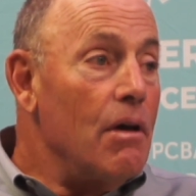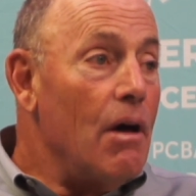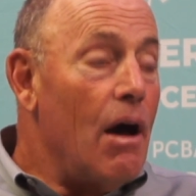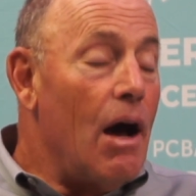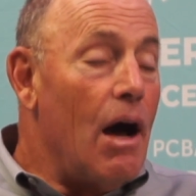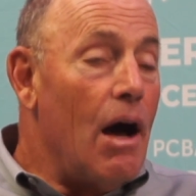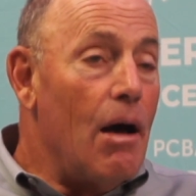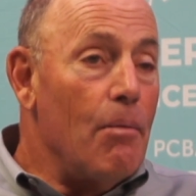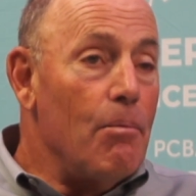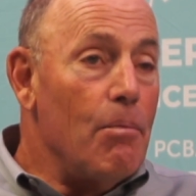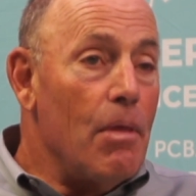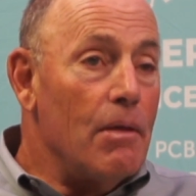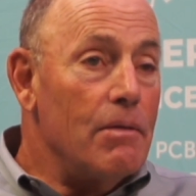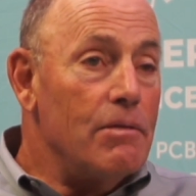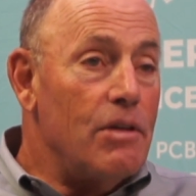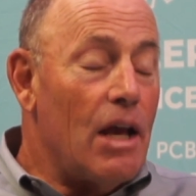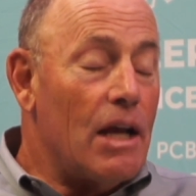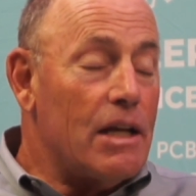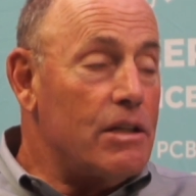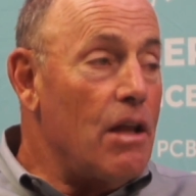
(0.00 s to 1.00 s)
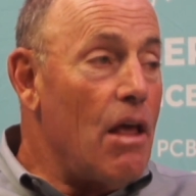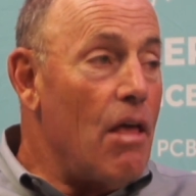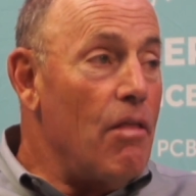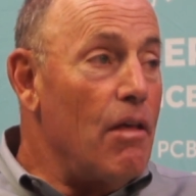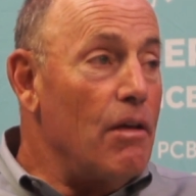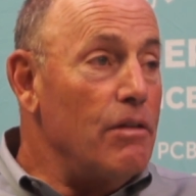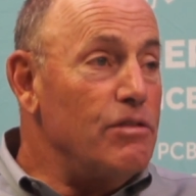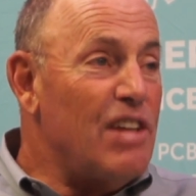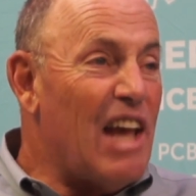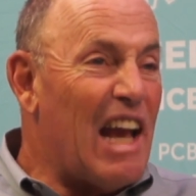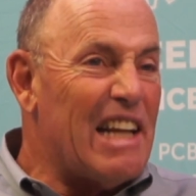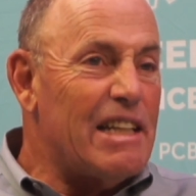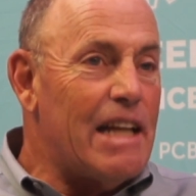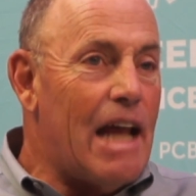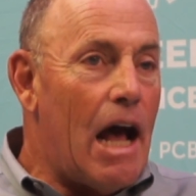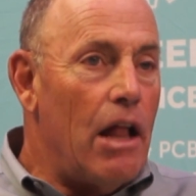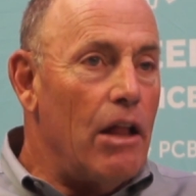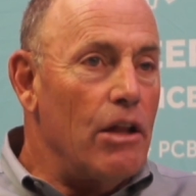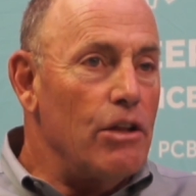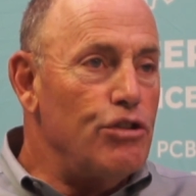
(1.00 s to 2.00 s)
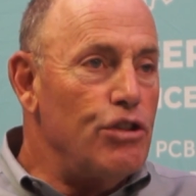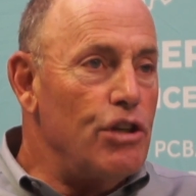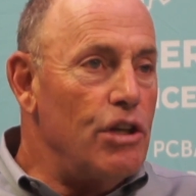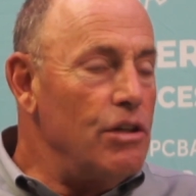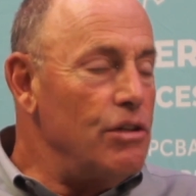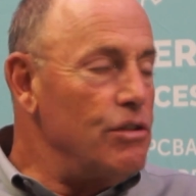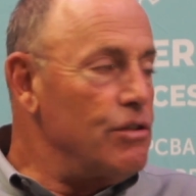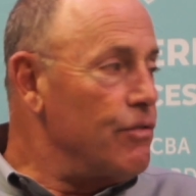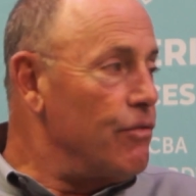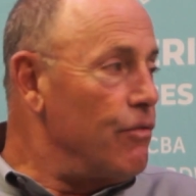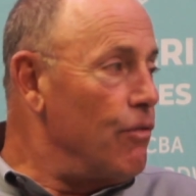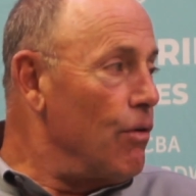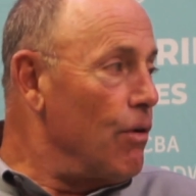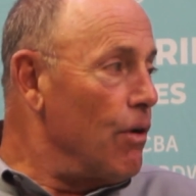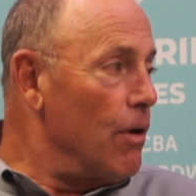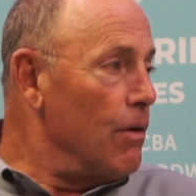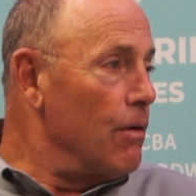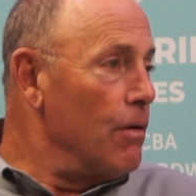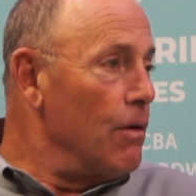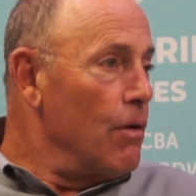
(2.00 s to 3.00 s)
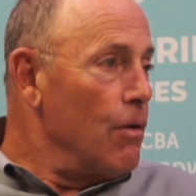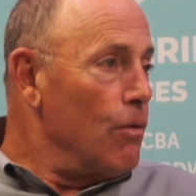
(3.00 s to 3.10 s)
the technologies for